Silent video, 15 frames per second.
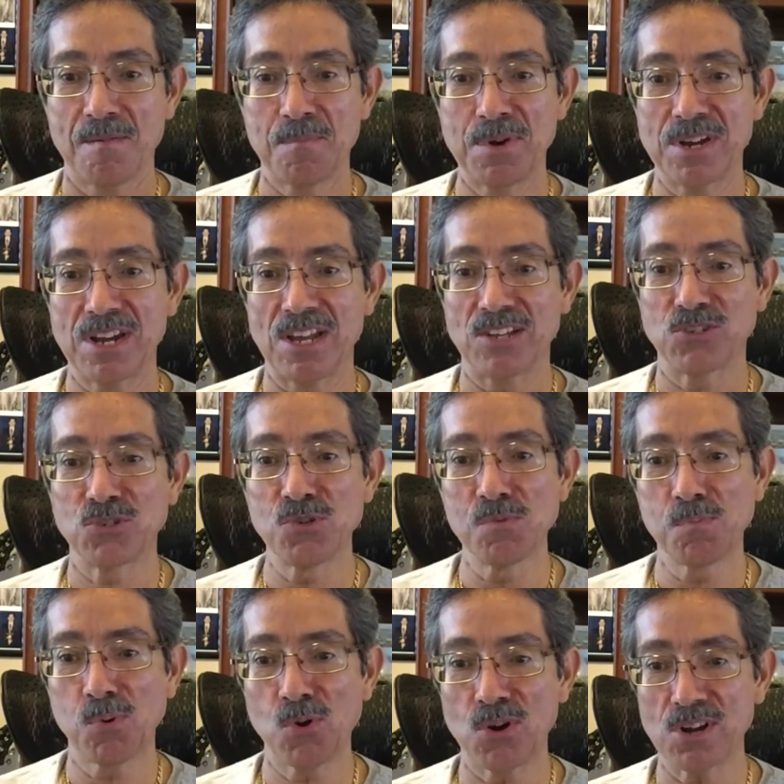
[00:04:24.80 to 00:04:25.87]
But as you
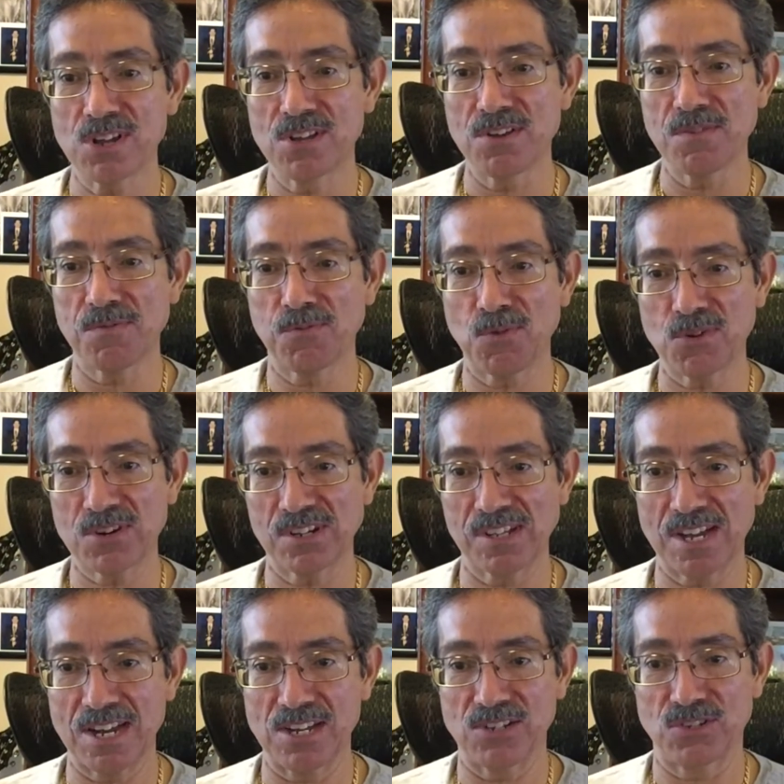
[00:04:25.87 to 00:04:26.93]
pour good
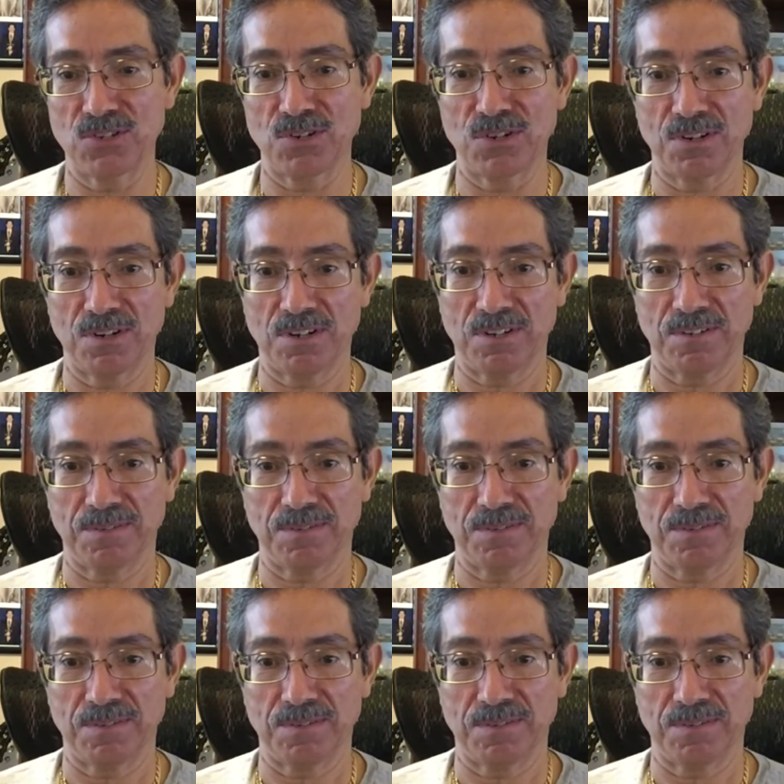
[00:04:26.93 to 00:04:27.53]
fertilizer,